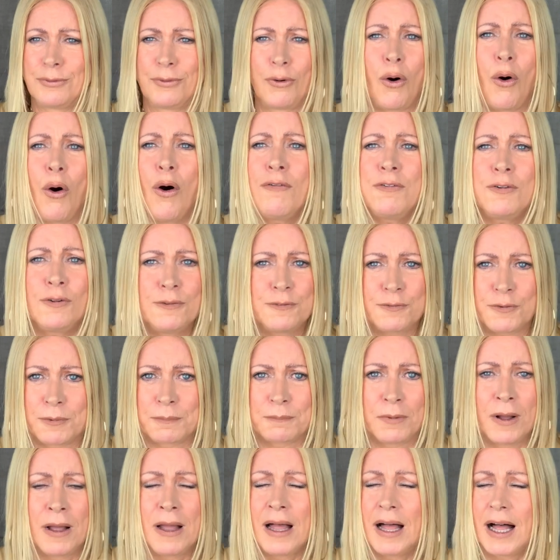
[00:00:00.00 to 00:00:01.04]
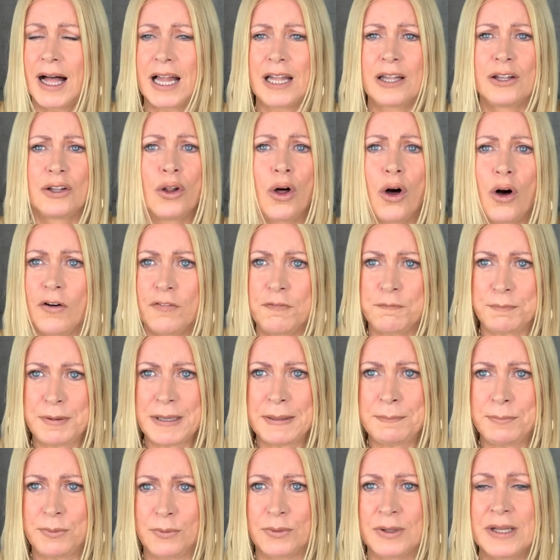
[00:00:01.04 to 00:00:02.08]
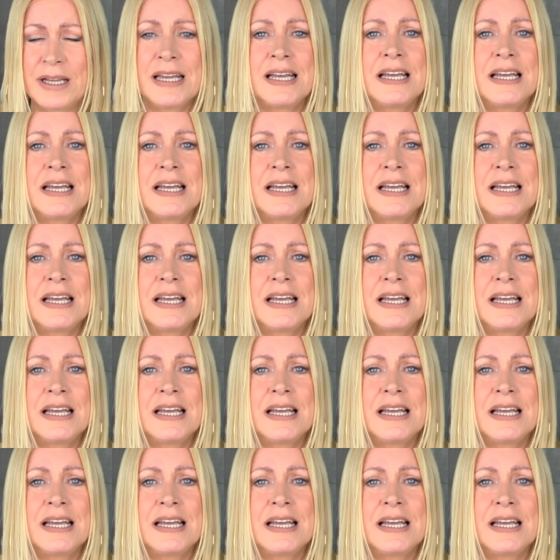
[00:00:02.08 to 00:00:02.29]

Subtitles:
awful for a lot of people.